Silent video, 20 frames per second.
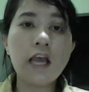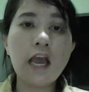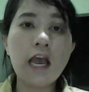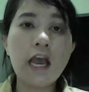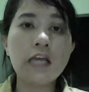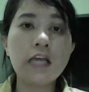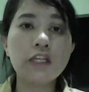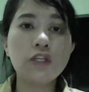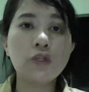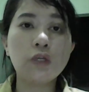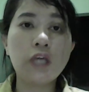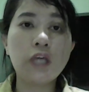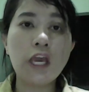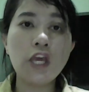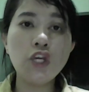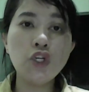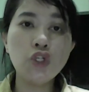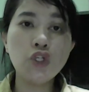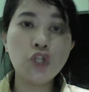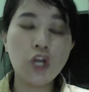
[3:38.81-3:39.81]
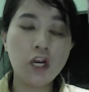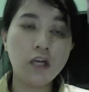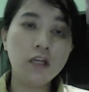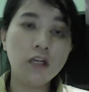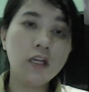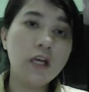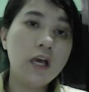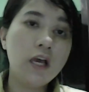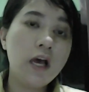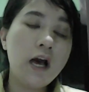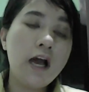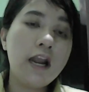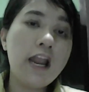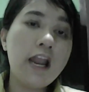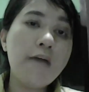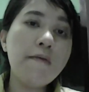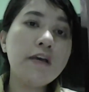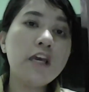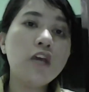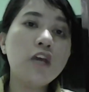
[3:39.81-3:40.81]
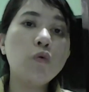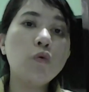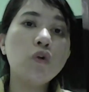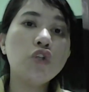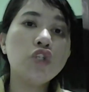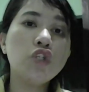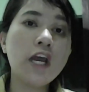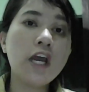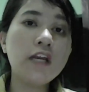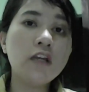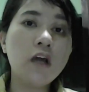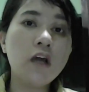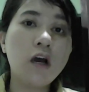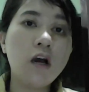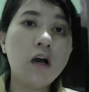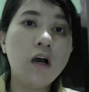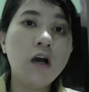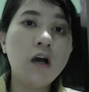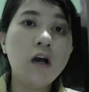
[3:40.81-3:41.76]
education. Let's begin with China.